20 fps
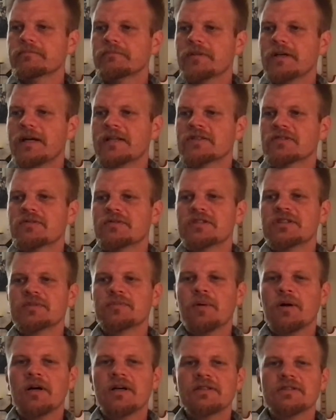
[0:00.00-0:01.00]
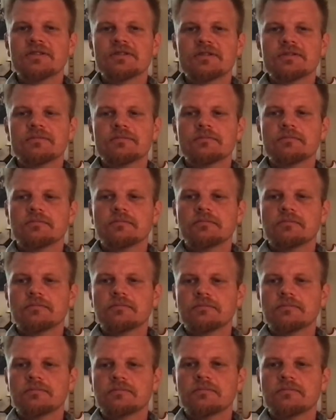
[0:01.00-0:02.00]
as a response
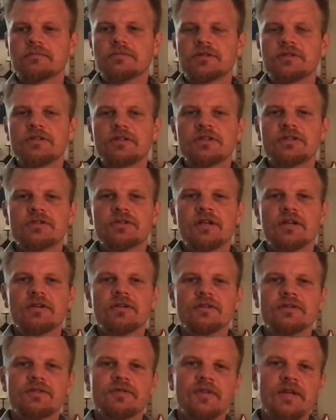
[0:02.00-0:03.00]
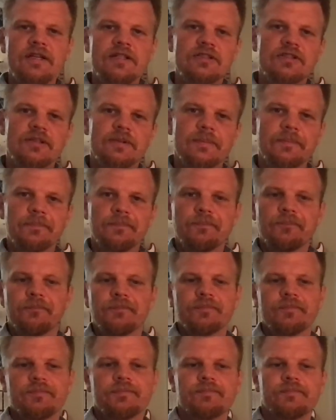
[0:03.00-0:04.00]
to the struggles of nature.
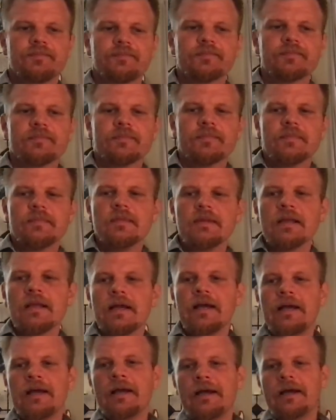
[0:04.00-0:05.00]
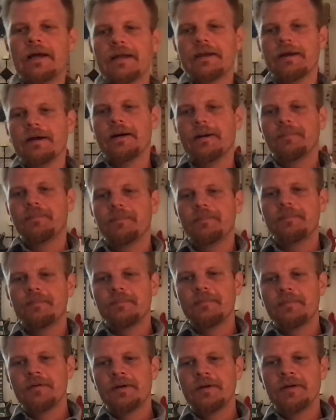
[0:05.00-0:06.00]
And, um,
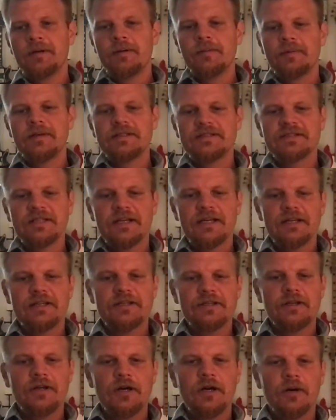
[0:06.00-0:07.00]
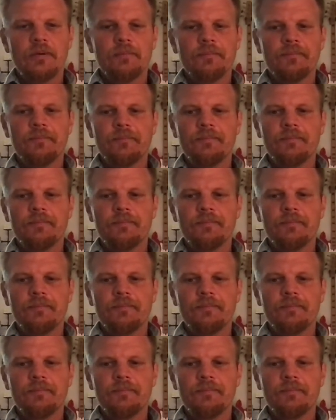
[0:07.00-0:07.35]
but he said, you know,